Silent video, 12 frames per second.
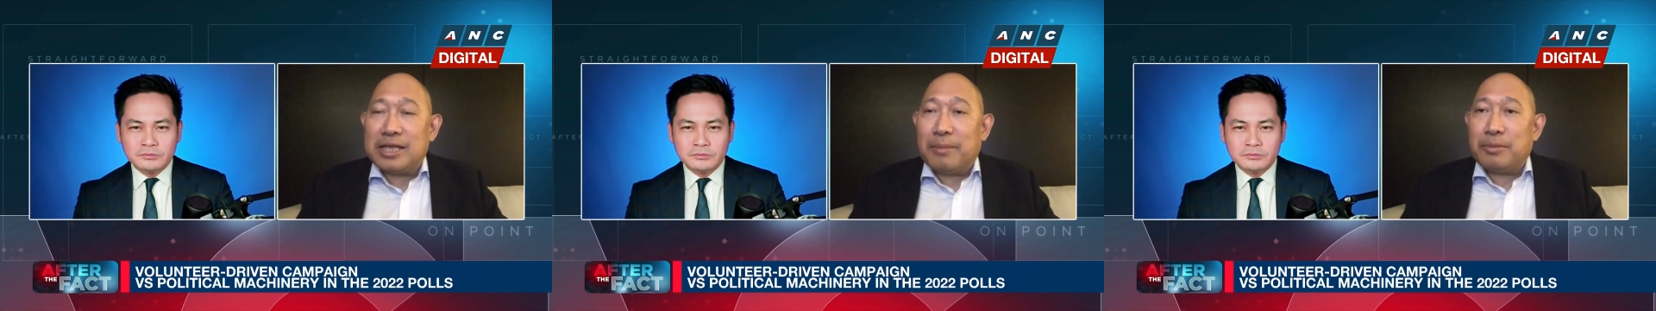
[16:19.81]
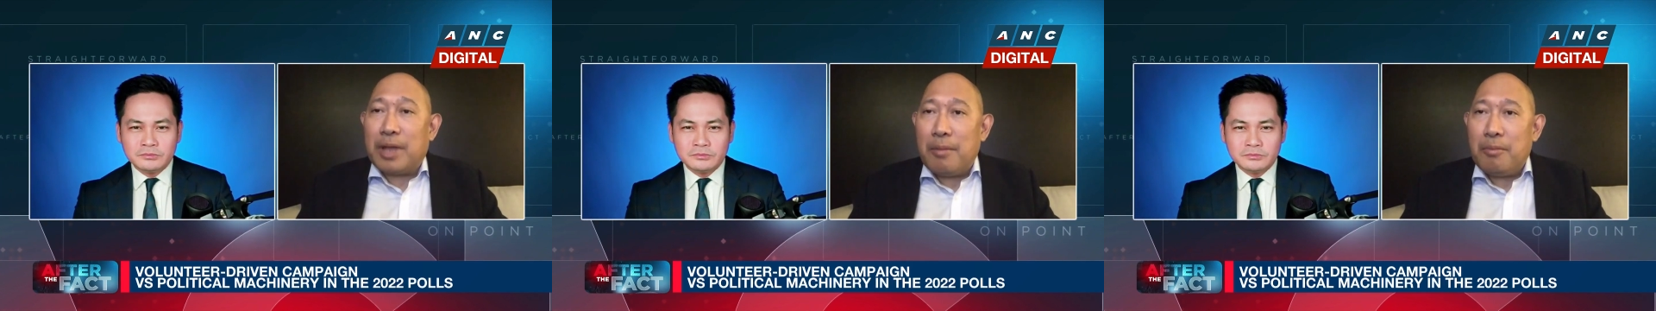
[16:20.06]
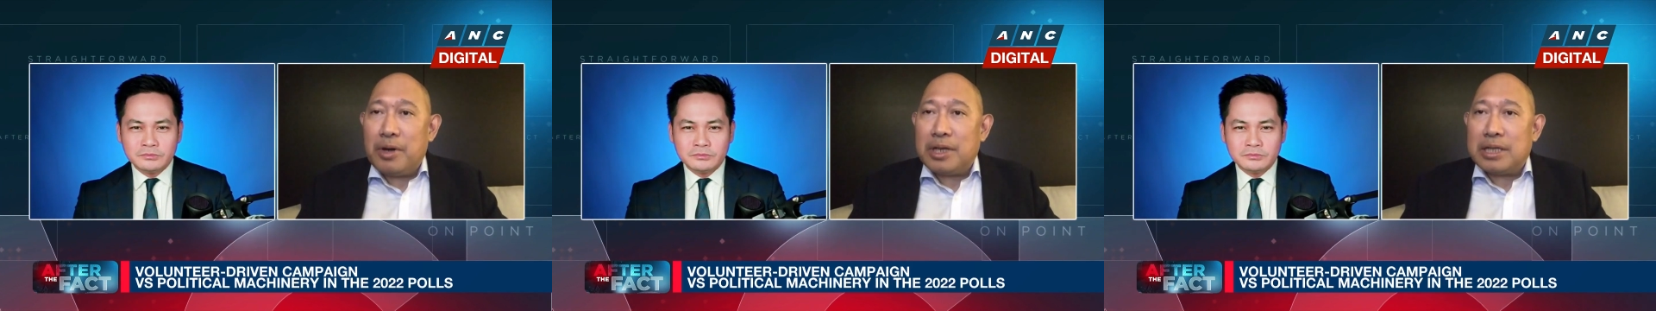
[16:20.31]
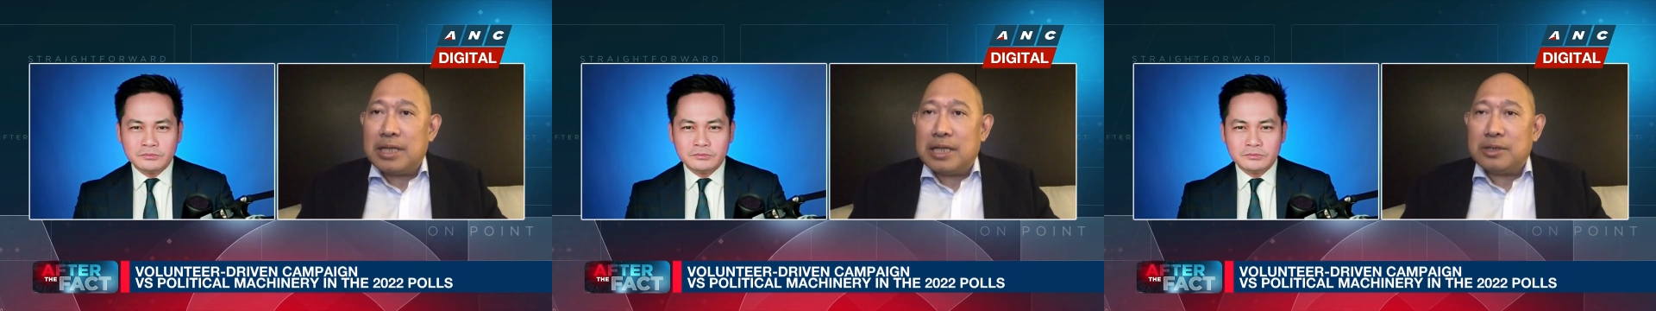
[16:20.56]
Speaker 1: September,
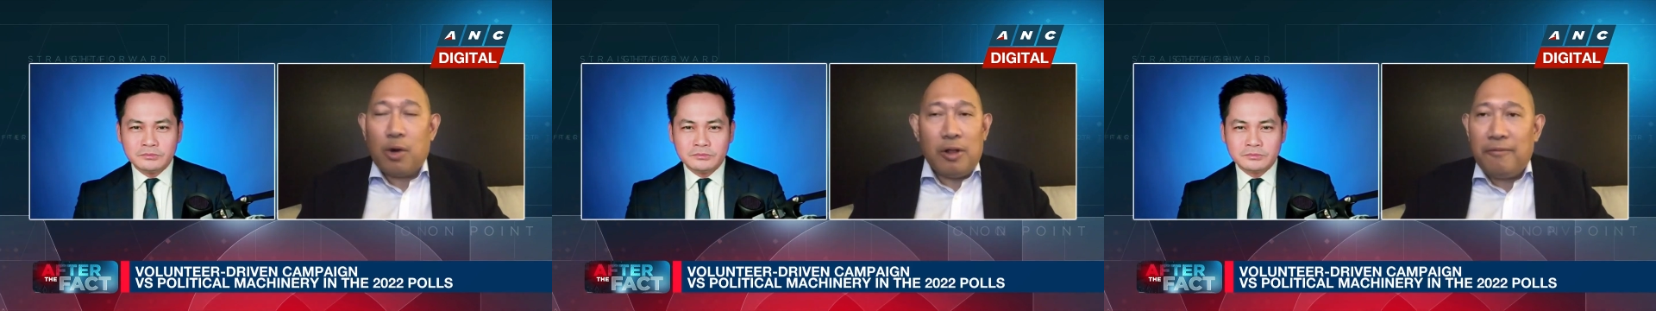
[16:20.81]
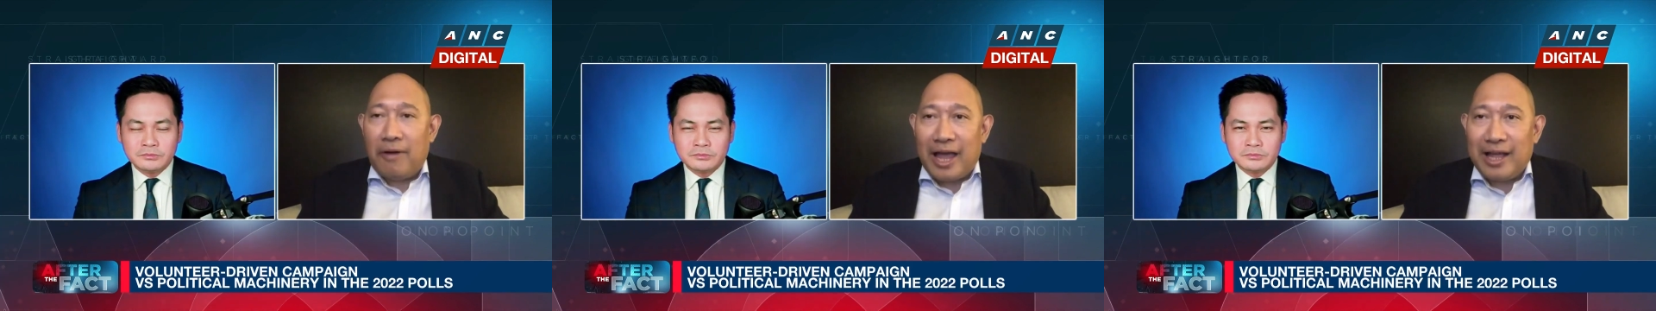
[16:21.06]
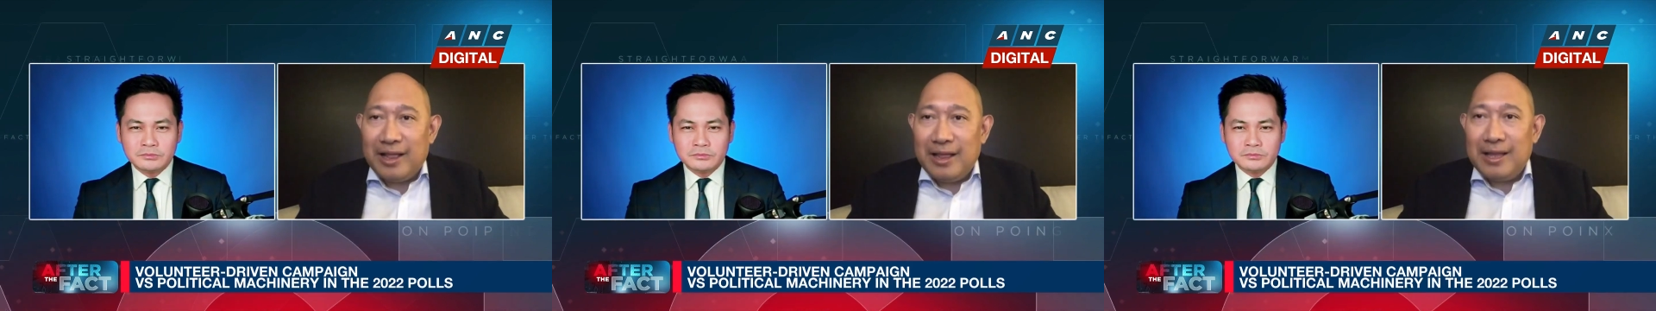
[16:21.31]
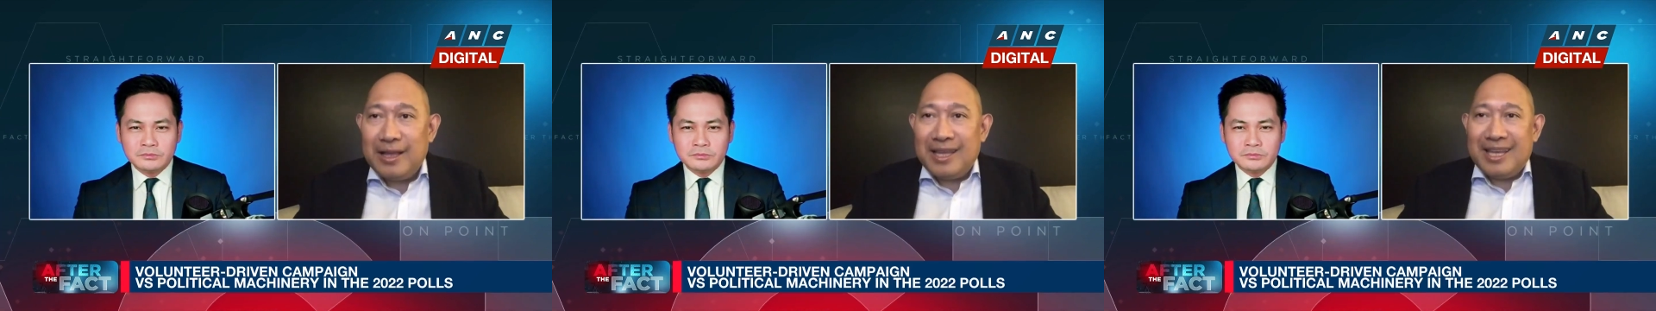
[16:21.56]
that let's all file,
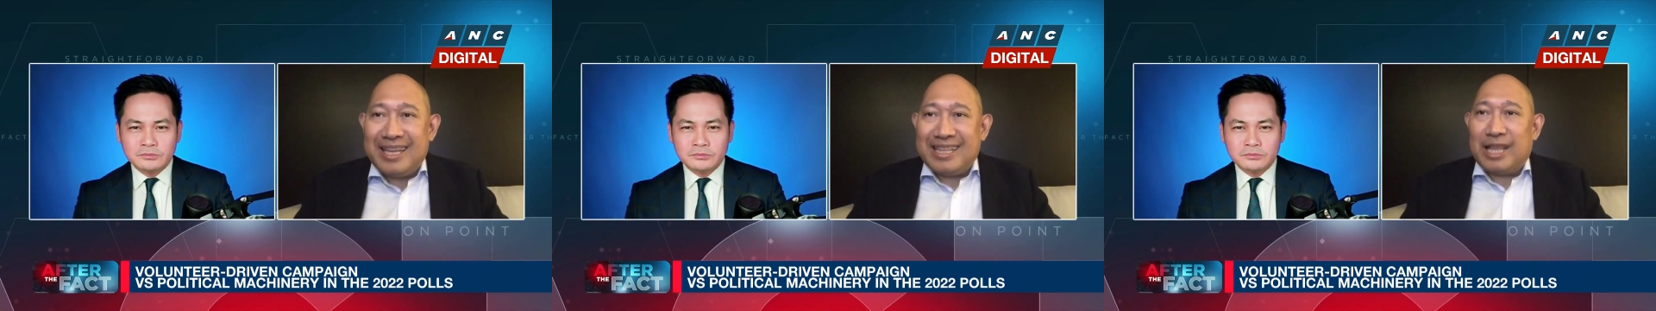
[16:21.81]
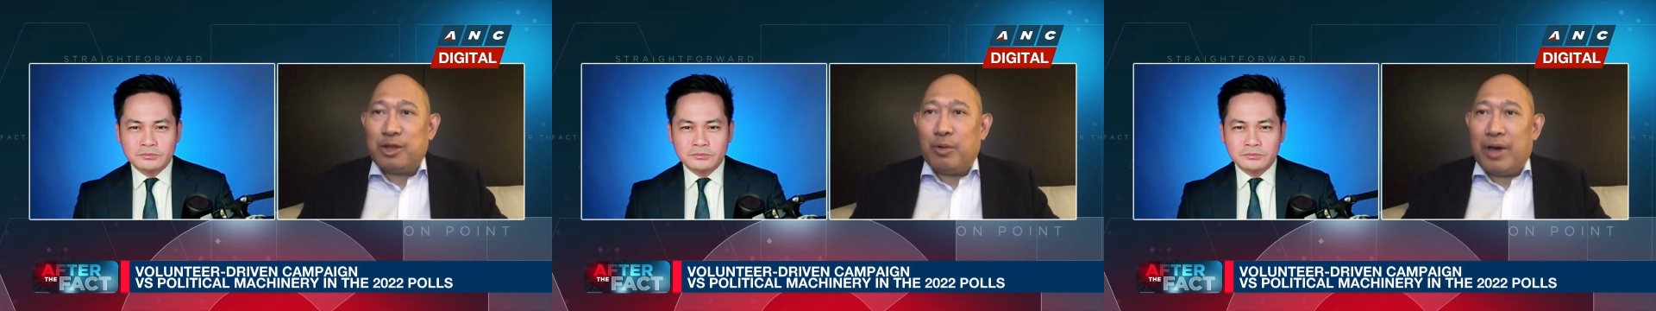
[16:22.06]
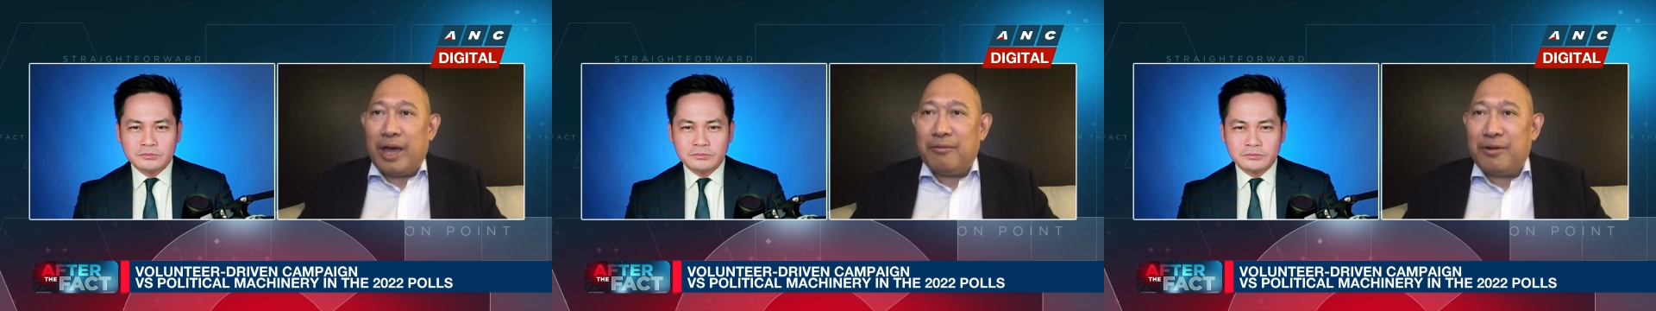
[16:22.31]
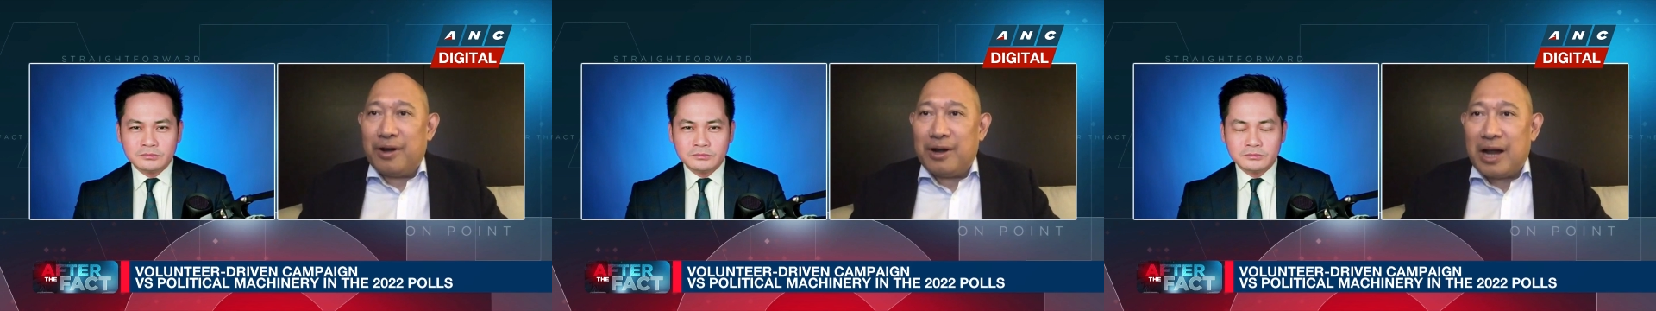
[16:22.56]
that
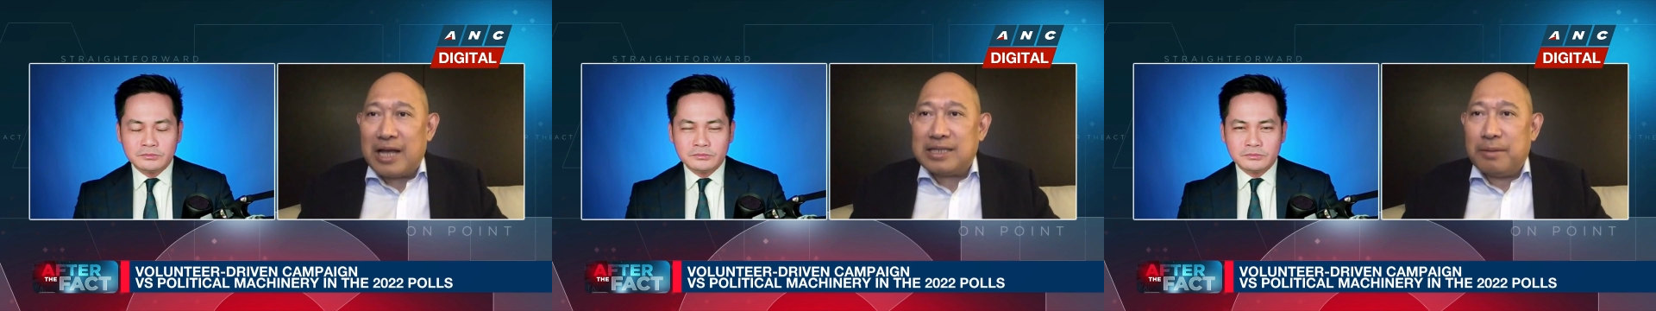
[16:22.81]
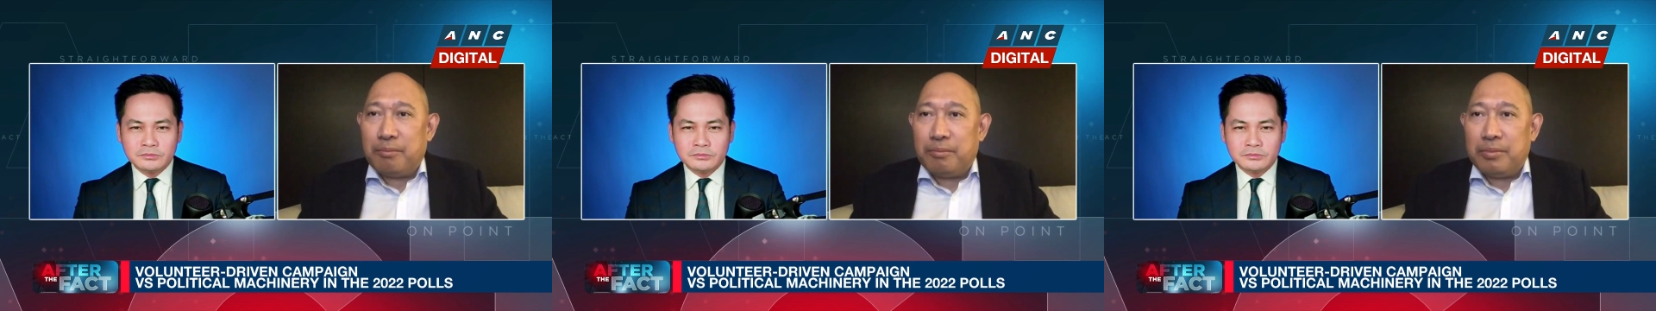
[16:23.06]
whoever has a